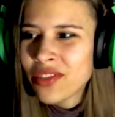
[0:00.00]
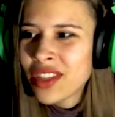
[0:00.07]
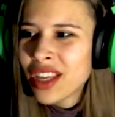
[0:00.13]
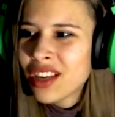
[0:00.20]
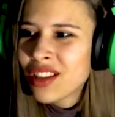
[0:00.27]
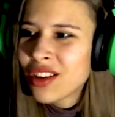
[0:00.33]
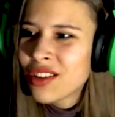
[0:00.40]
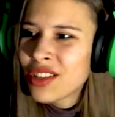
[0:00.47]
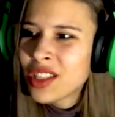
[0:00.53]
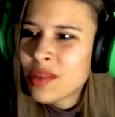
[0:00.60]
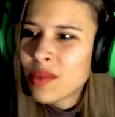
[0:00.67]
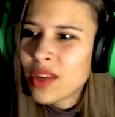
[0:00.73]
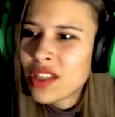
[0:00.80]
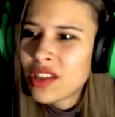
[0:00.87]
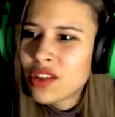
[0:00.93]
Take toasty
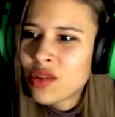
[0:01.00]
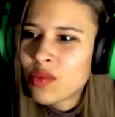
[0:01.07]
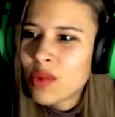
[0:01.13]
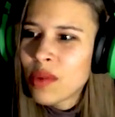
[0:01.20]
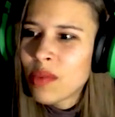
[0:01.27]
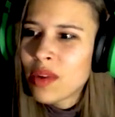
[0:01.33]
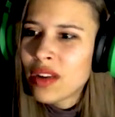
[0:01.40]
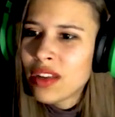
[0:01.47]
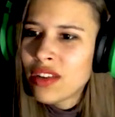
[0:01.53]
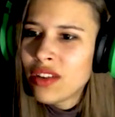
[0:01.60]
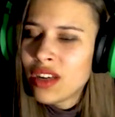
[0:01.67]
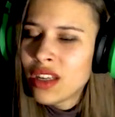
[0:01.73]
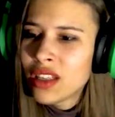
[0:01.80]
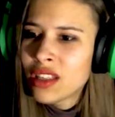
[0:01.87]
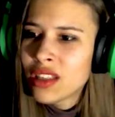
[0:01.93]
bite to
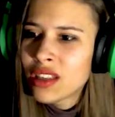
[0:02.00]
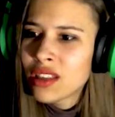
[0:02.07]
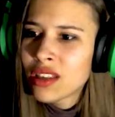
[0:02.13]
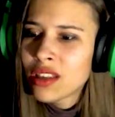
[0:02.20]
Babylirious.